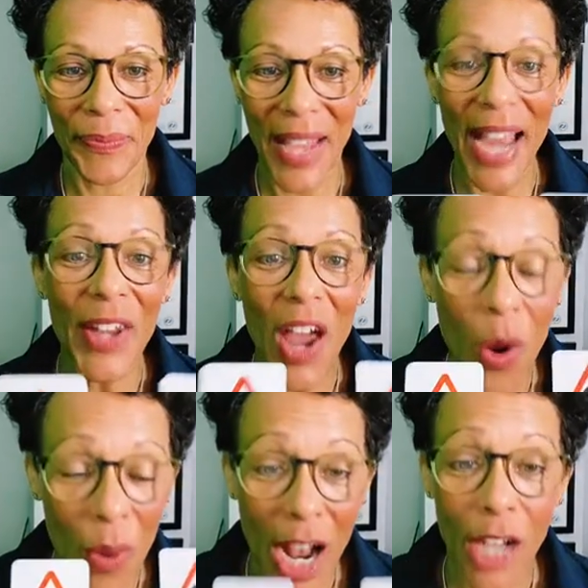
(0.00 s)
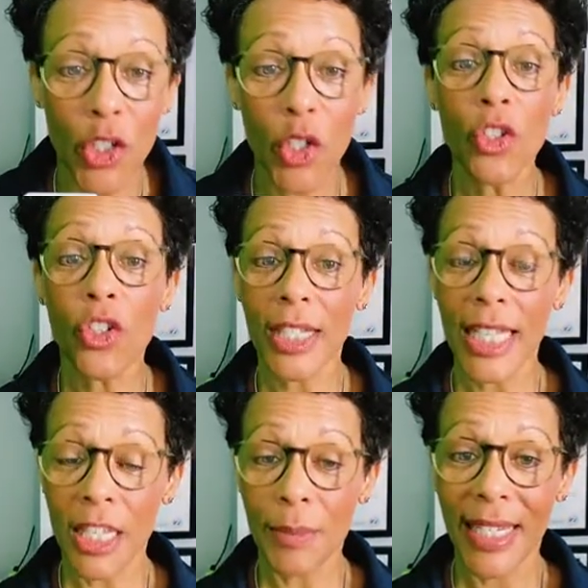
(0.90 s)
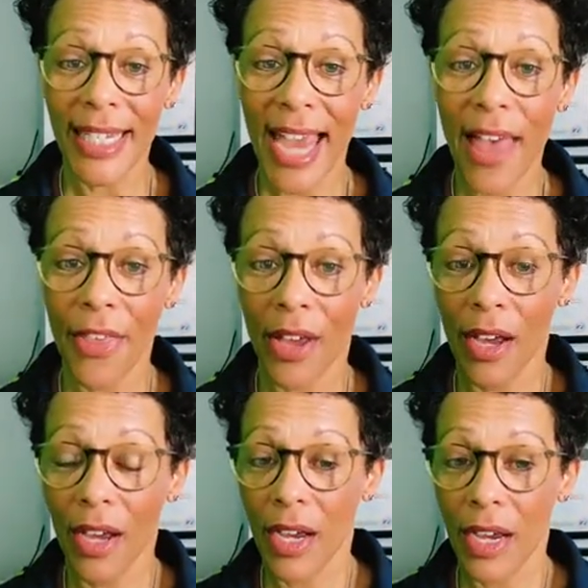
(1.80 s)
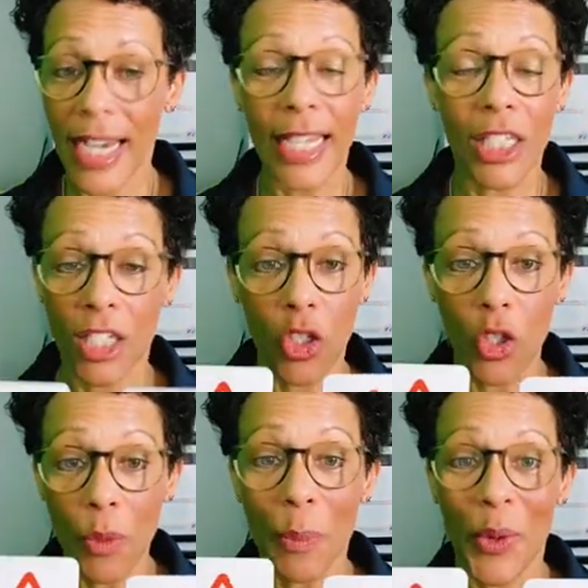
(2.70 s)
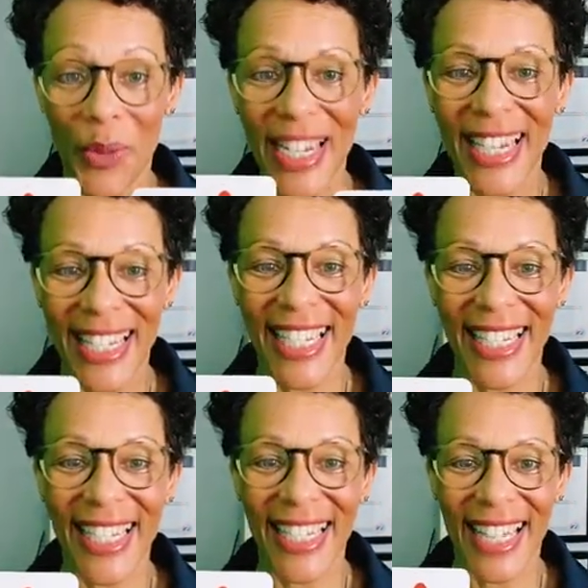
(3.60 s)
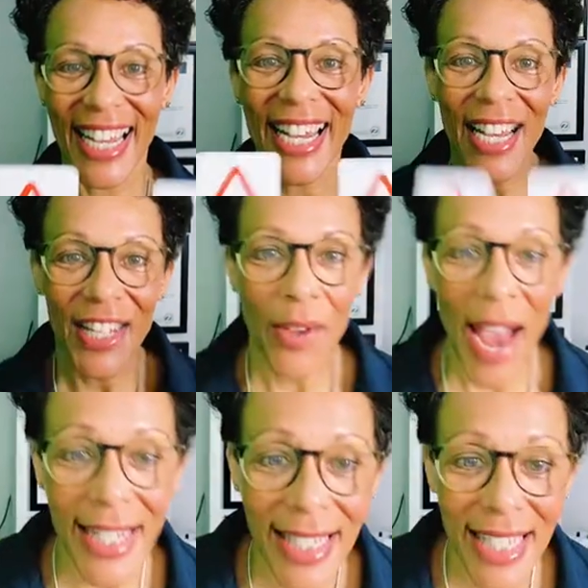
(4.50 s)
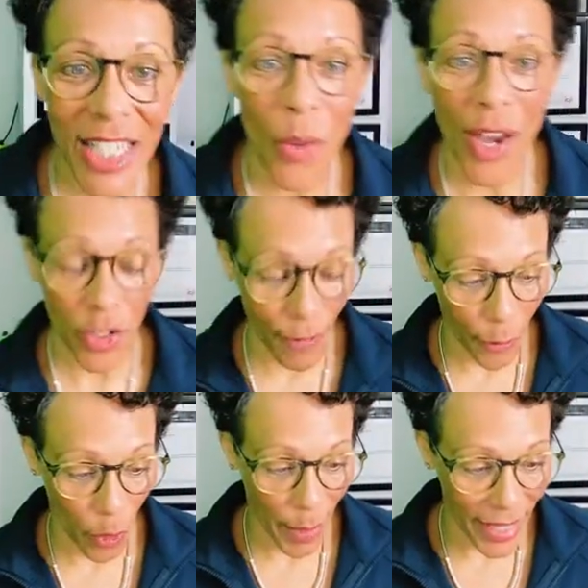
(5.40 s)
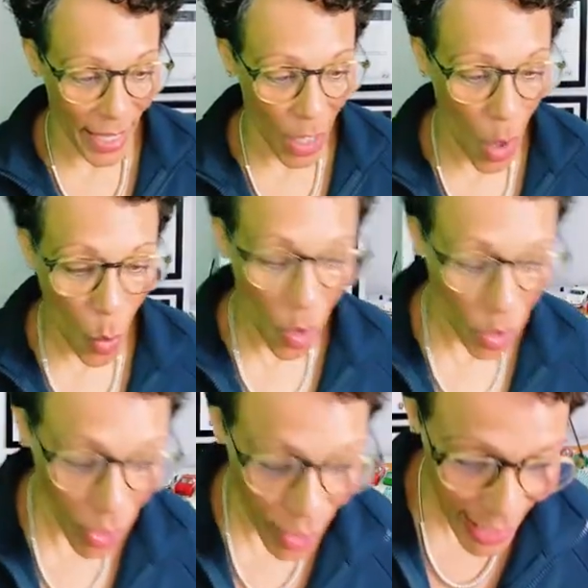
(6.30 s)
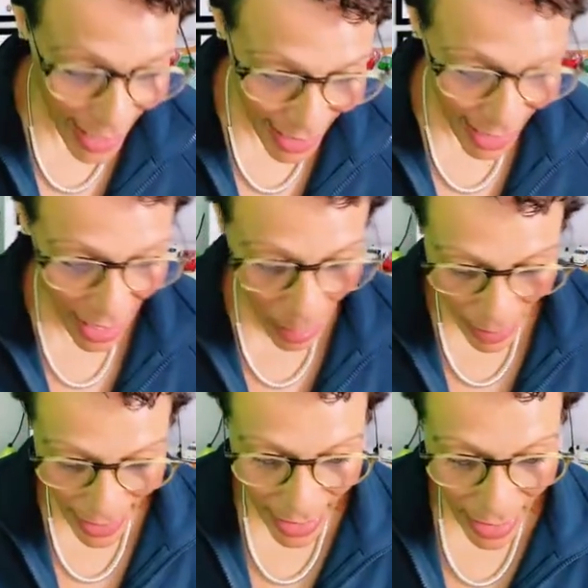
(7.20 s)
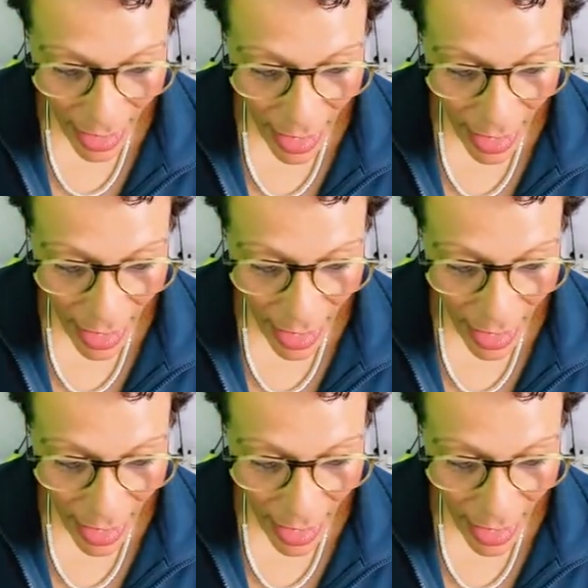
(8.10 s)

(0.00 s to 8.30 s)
I know, as soon as you see them together, it's super easy, isn't it? So answer this question for me then. What does this sign mean?